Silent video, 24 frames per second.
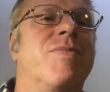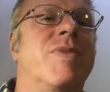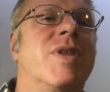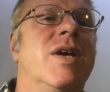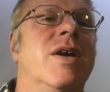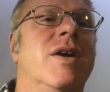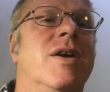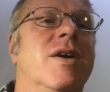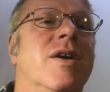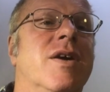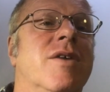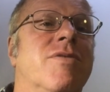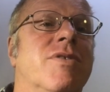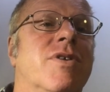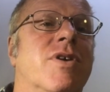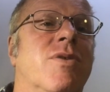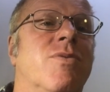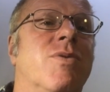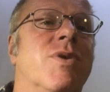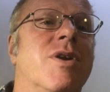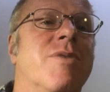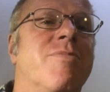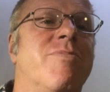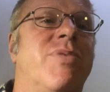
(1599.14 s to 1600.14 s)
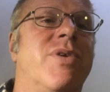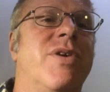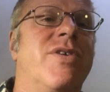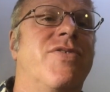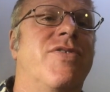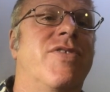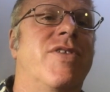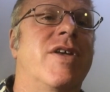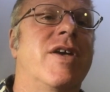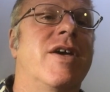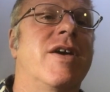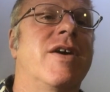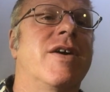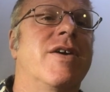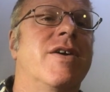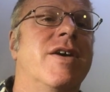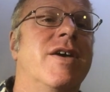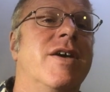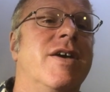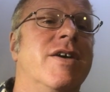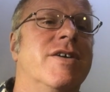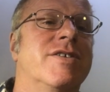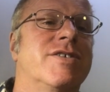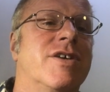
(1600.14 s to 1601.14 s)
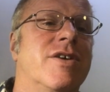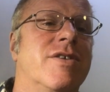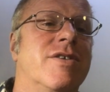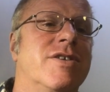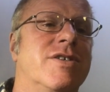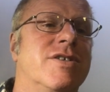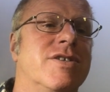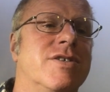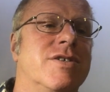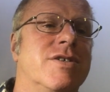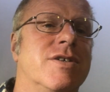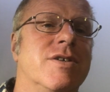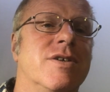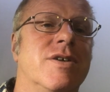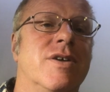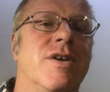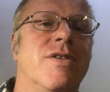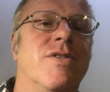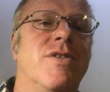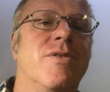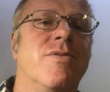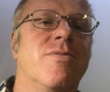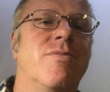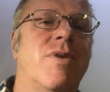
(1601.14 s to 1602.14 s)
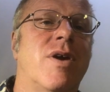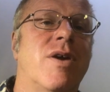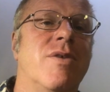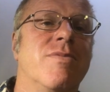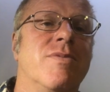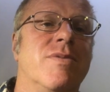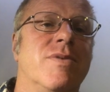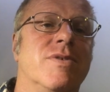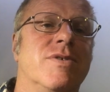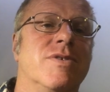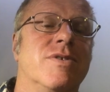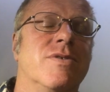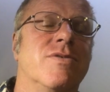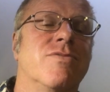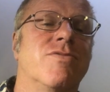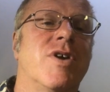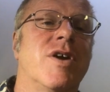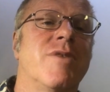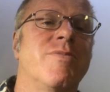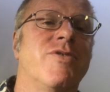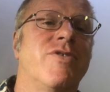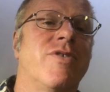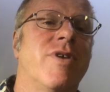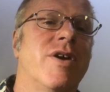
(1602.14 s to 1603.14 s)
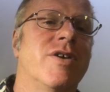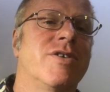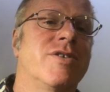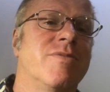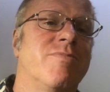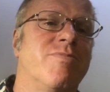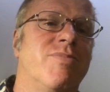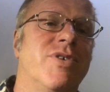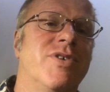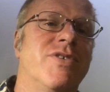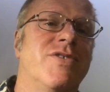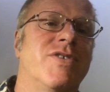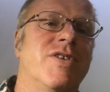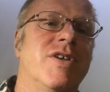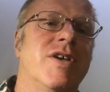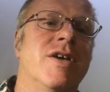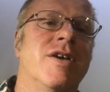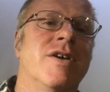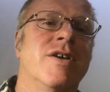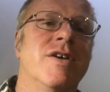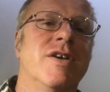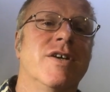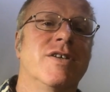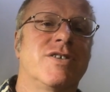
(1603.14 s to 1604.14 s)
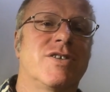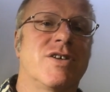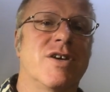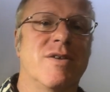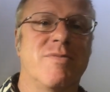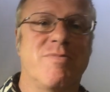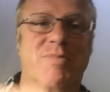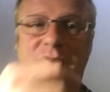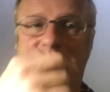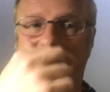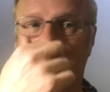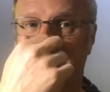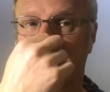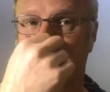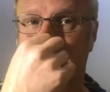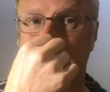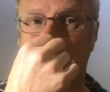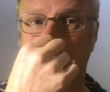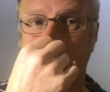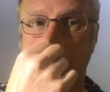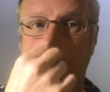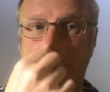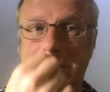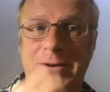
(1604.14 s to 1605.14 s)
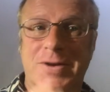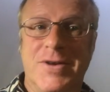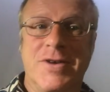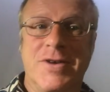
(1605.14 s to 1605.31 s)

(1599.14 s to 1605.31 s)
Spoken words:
We've got one at Bydd here, so this is the Roman road at Bydd, Turnpike Road,